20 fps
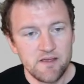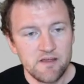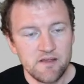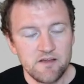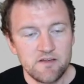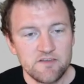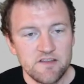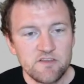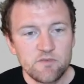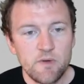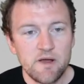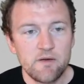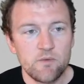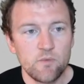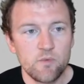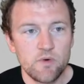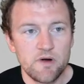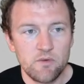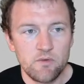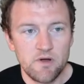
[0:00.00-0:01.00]
So that's why
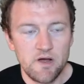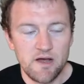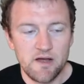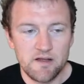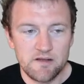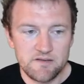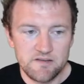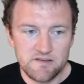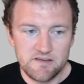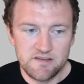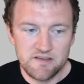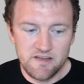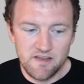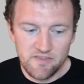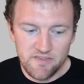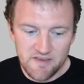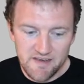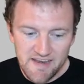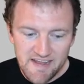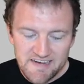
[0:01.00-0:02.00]

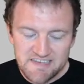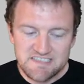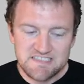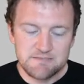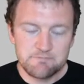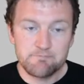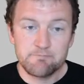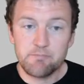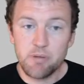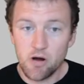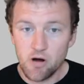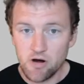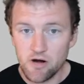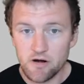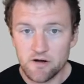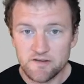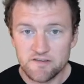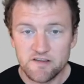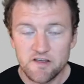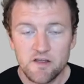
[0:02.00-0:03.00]
the next
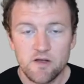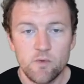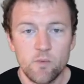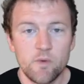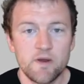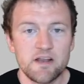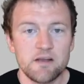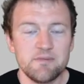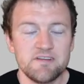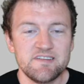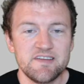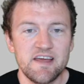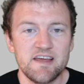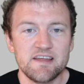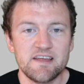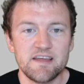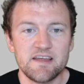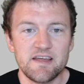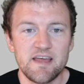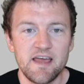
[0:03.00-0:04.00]
part, we're going to be
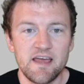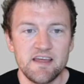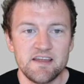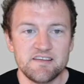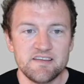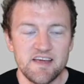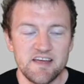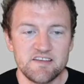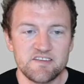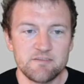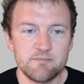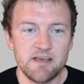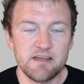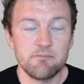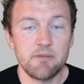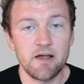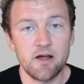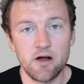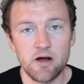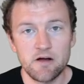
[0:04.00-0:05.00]
taking a test made
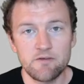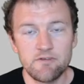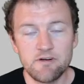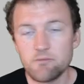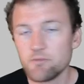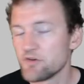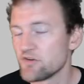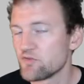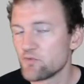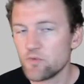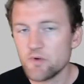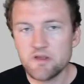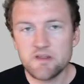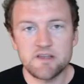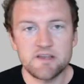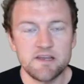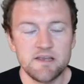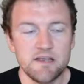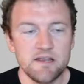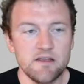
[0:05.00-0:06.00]
by Harvard, which is really
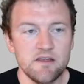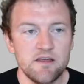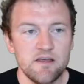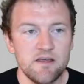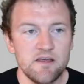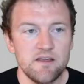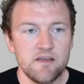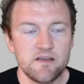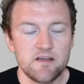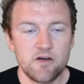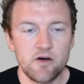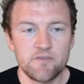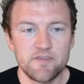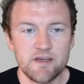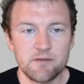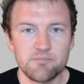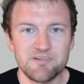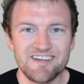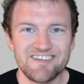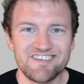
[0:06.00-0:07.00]
neat, called the
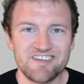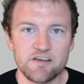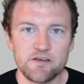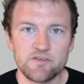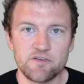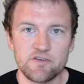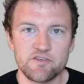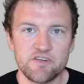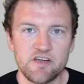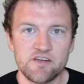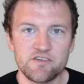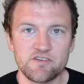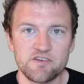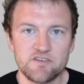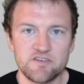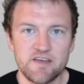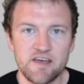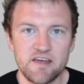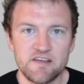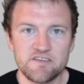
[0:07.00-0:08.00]
implicit association
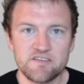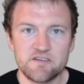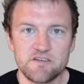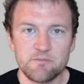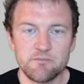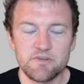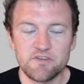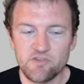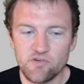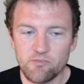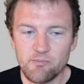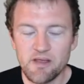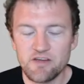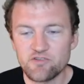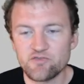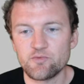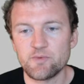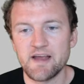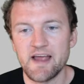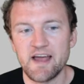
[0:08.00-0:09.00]
test. It
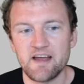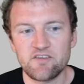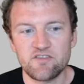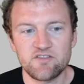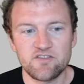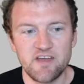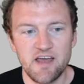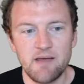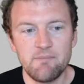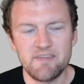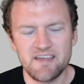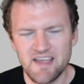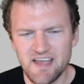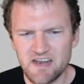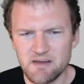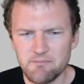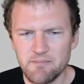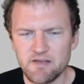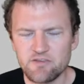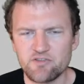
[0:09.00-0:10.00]
measures reaction time. That kind
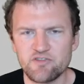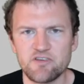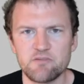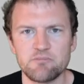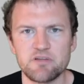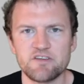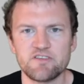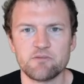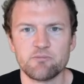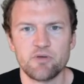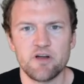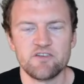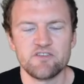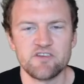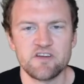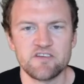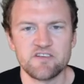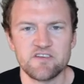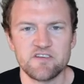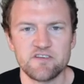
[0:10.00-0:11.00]
of measures implicit
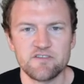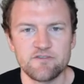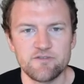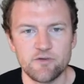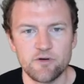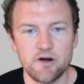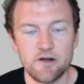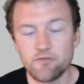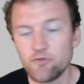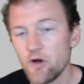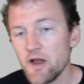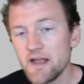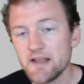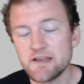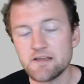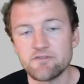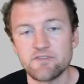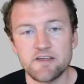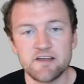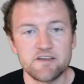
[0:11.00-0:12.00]
prejudices for a variety
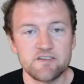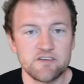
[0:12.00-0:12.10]
of things.